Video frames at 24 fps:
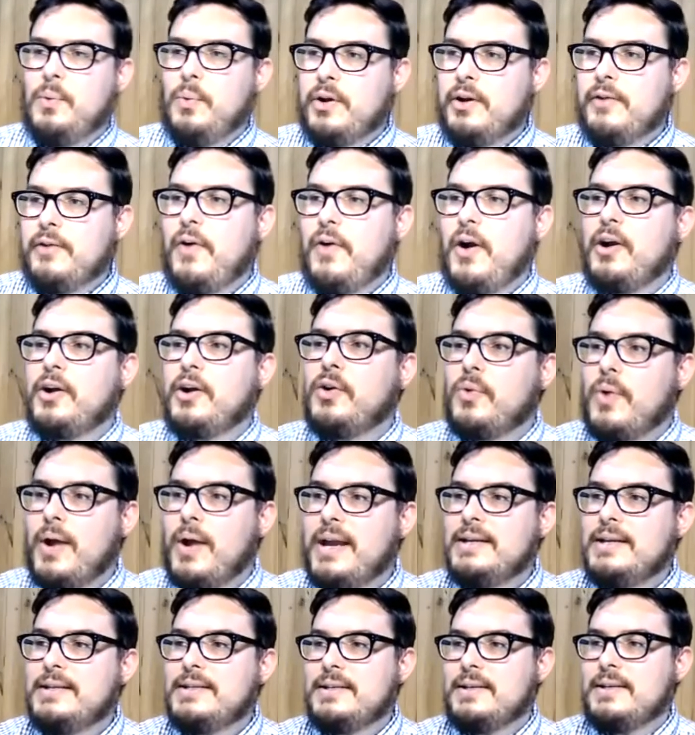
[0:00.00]
one of our
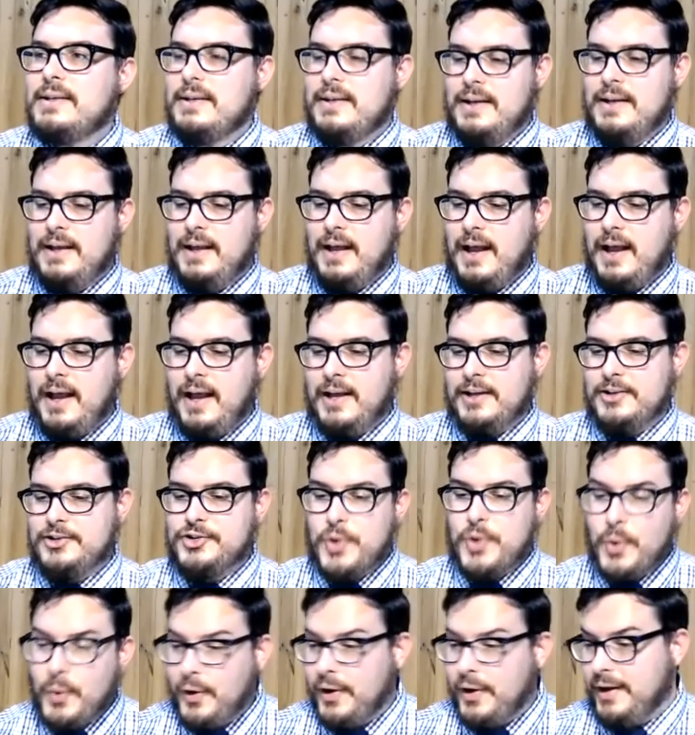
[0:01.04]
great
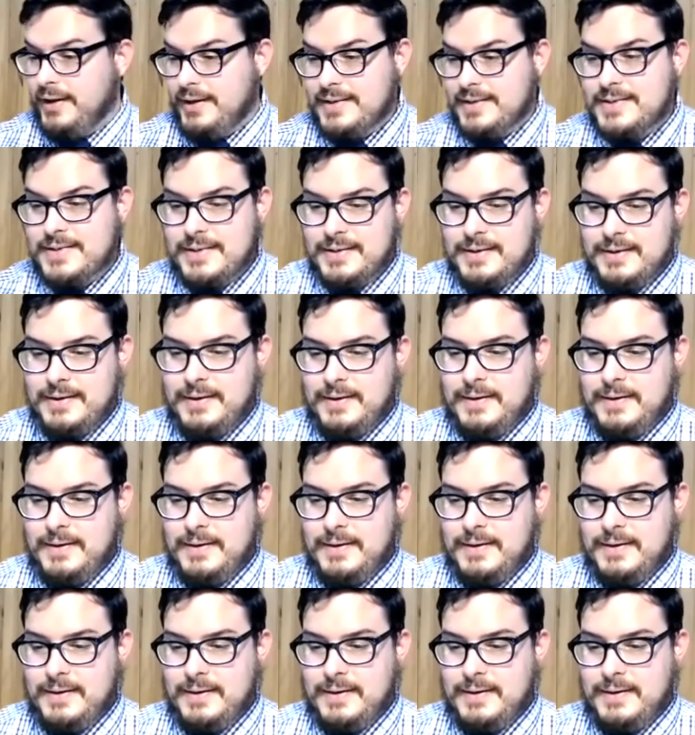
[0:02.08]
joys.